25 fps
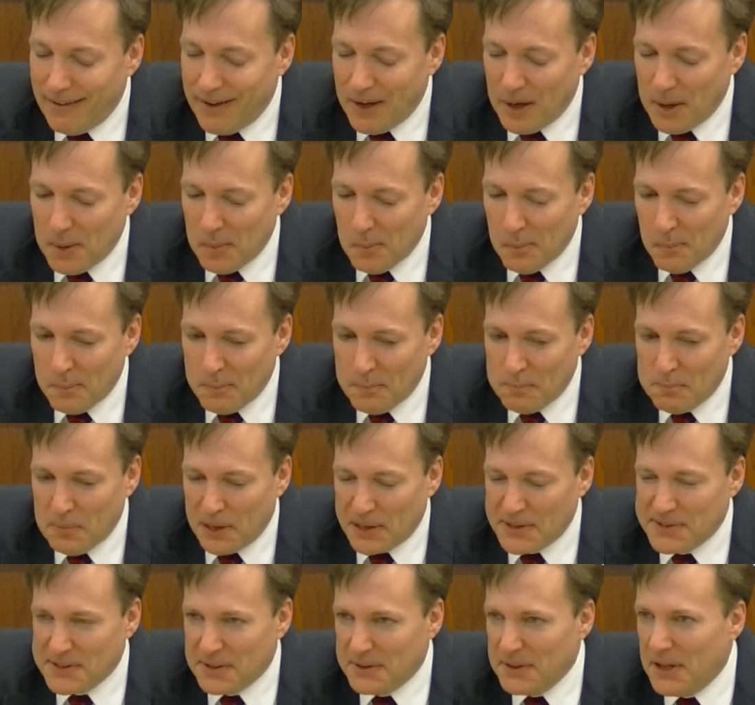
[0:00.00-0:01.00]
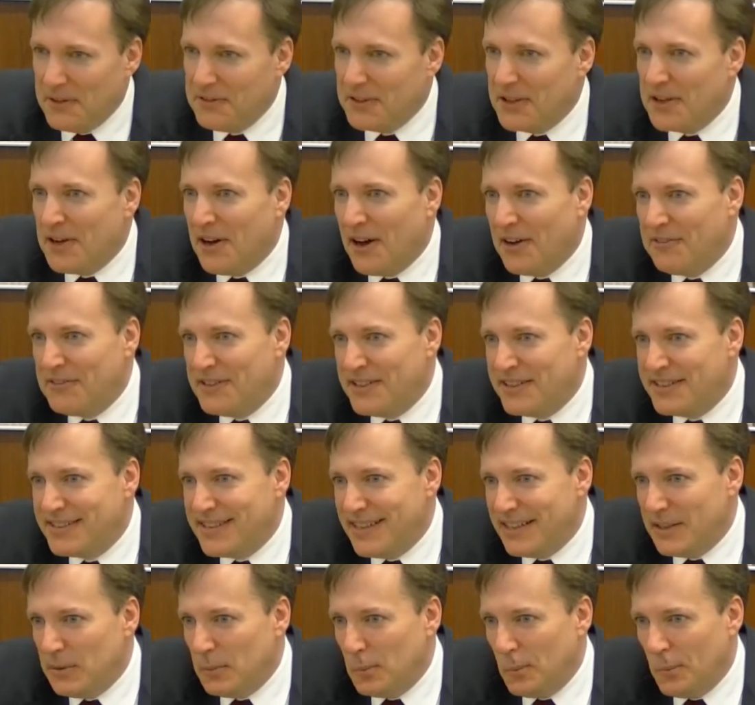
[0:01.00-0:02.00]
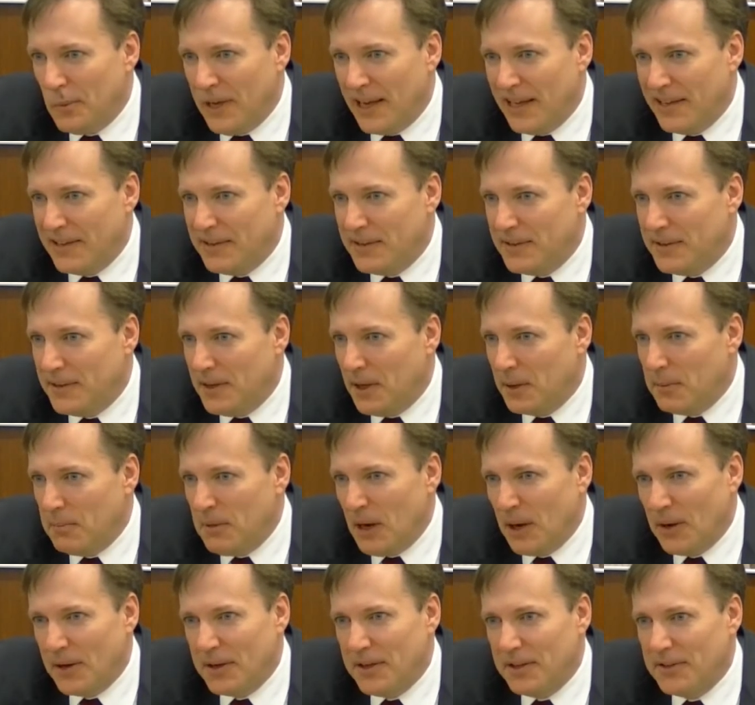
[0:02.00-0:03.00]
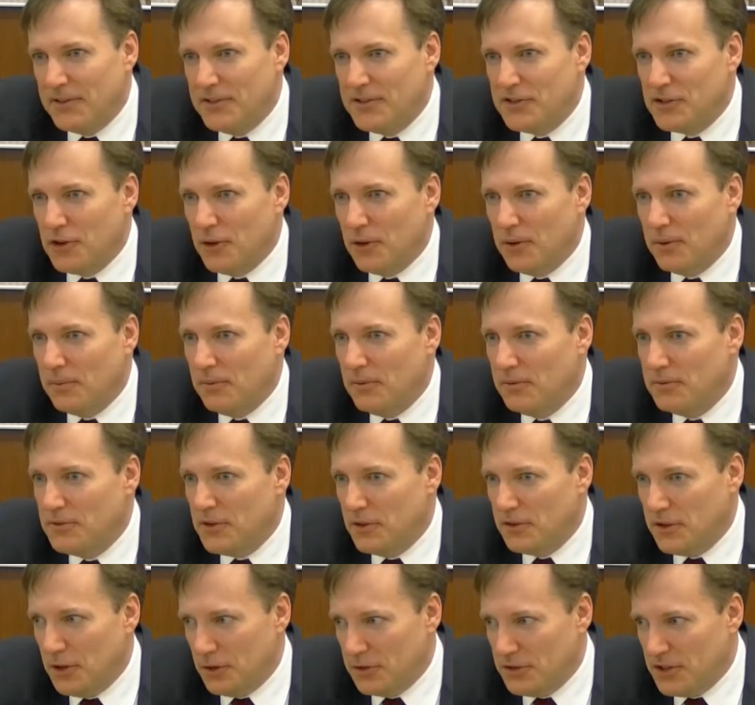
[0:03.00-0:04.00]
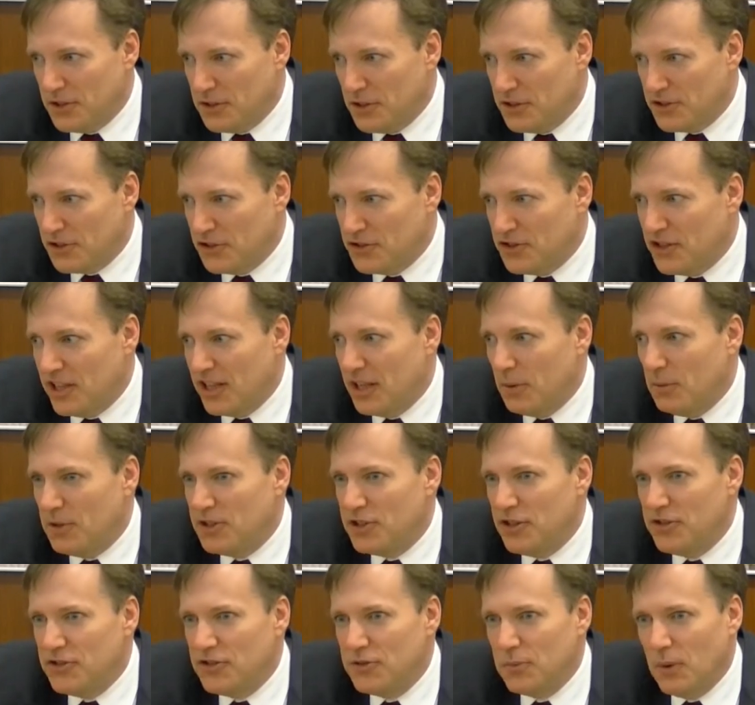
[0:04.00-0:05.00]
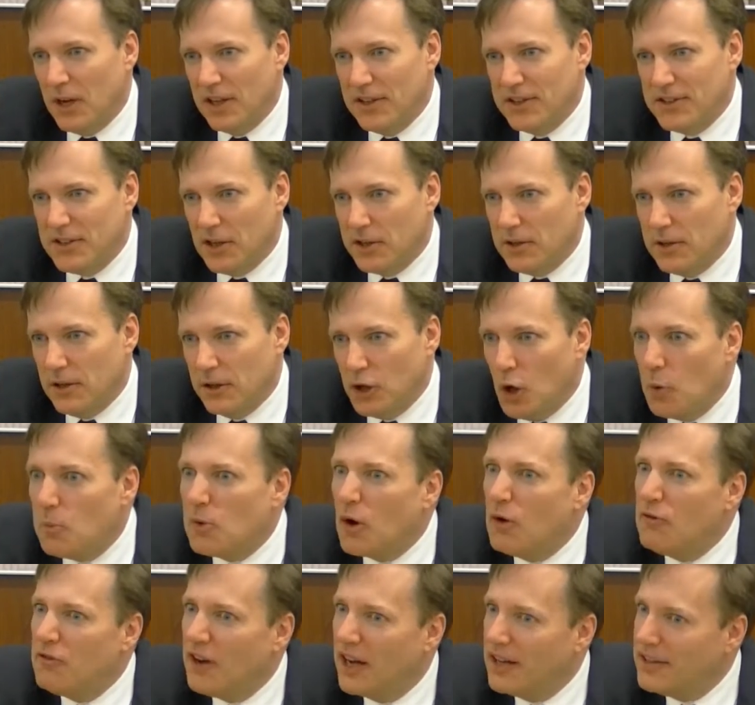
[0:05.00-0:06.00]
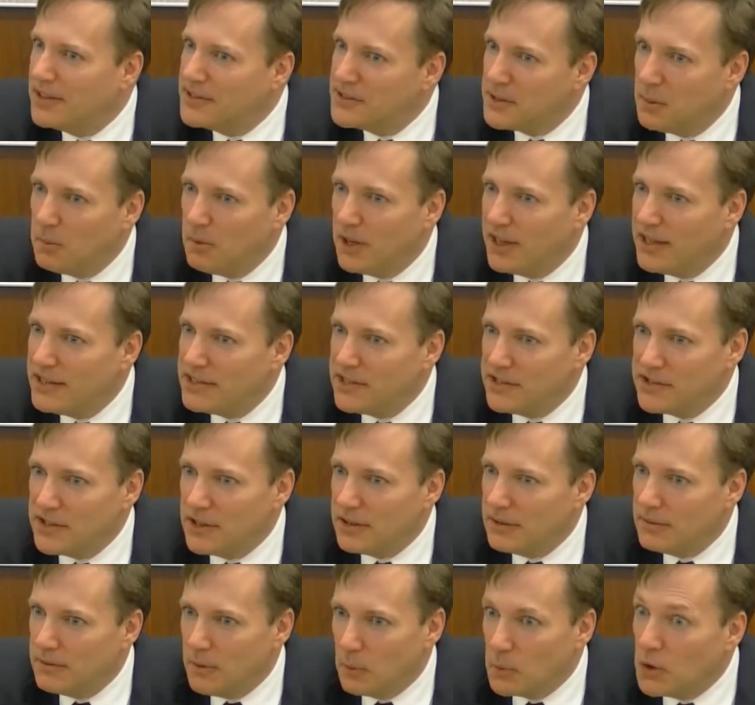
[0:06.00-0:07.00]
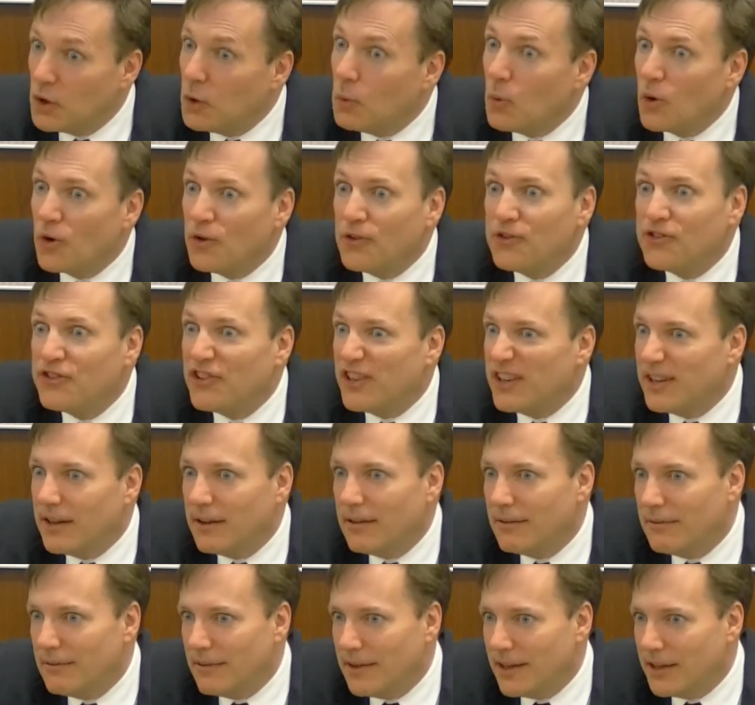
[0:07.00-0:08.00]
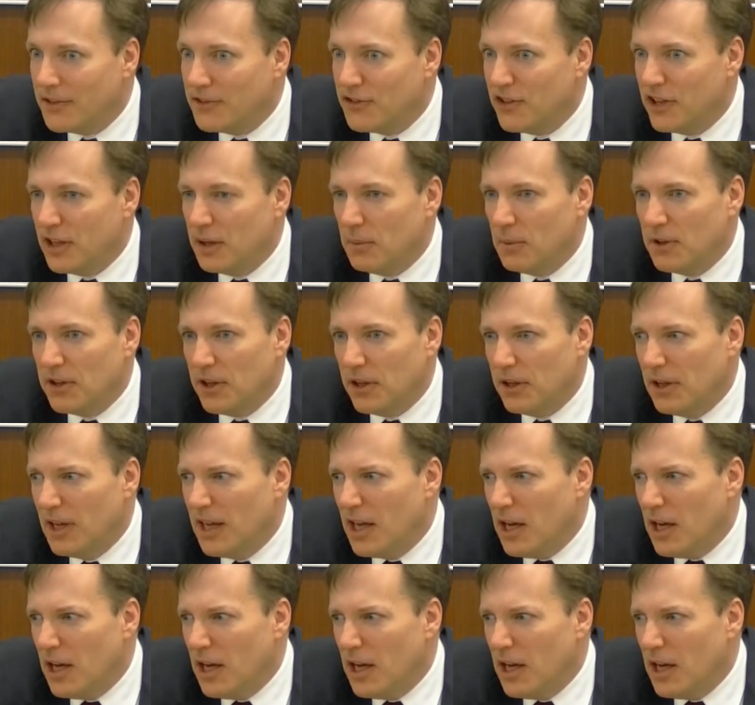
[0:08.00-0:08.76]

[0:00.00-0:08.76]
Um, but it's a lovely office, and, and Americans are, you know, it's, it's a city which is, well, it's low profile in some ways. It's a real world city, a city with a